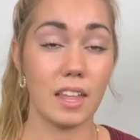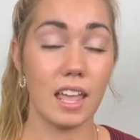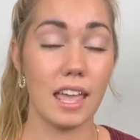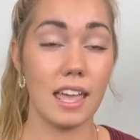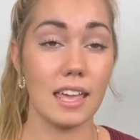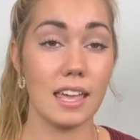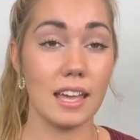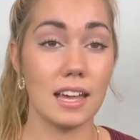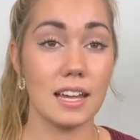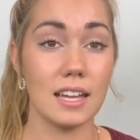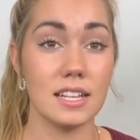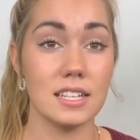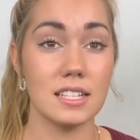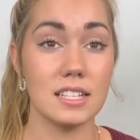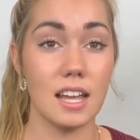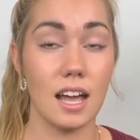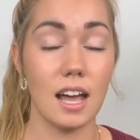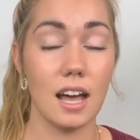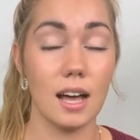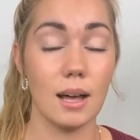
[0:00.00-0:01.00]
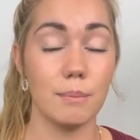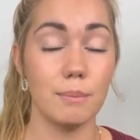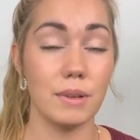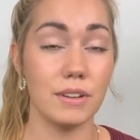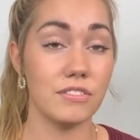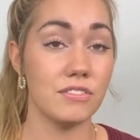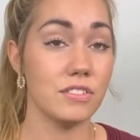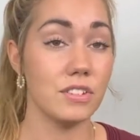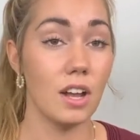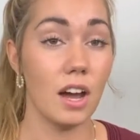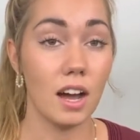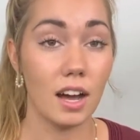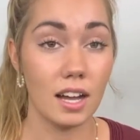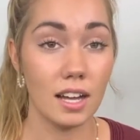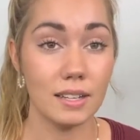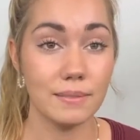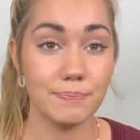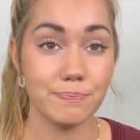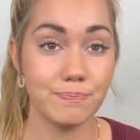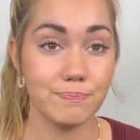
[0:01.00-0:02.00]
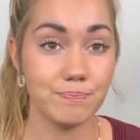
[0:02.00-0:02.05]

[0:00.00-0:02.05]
And if not,